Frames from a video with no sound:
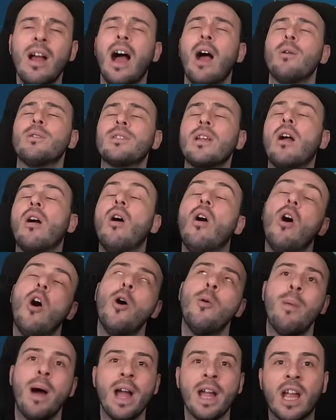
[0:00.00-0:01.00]
I was like,
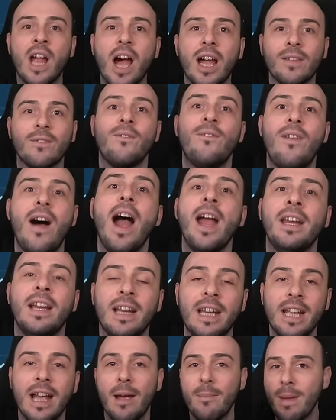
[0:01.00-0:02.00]
oh my god,
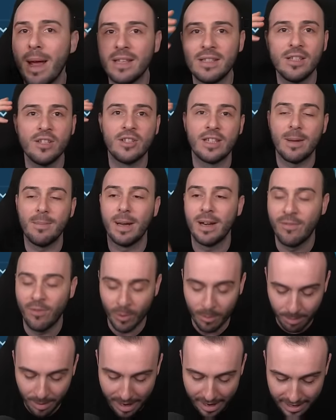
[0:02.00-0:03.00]
finally. I messaged somebody
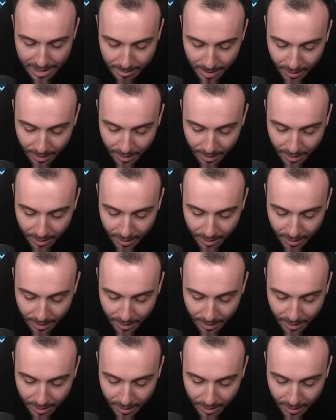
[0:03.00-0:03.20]
from Plarium.